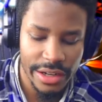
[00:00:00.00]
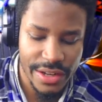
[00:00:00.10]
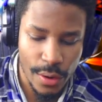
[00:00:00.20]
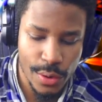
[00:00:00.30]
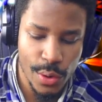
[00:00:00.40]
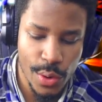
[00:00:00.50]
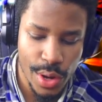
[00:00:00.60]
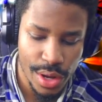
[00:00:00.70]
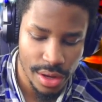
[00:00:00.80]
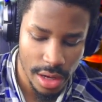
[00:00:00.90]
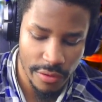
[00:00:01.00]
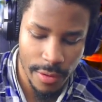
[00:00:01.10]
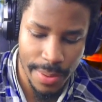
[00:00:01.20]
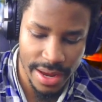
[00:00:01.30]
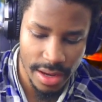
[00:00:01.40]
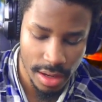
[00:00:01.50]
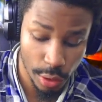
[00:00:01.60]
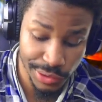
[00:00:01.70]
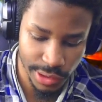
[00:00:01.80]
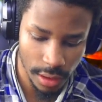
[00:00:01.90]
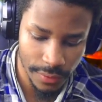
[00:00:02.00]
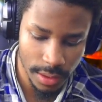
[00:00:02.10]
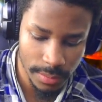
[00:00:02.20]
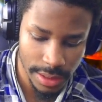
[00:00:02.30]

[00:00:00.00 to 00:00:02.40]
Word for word: right, Goku. M V P. Oh, you start off with him?